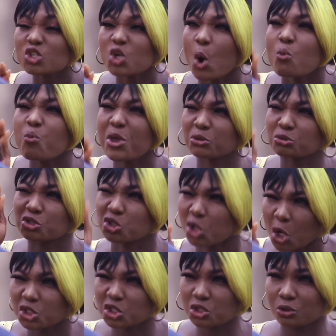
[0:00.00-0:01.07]
God will
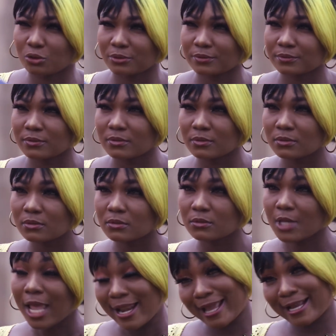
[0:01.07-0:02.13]
judge you.
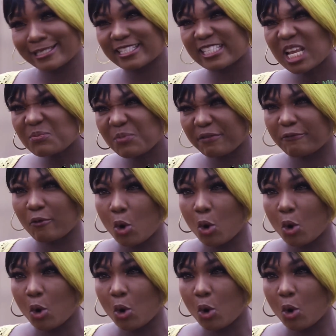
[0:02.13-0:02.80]
Like I said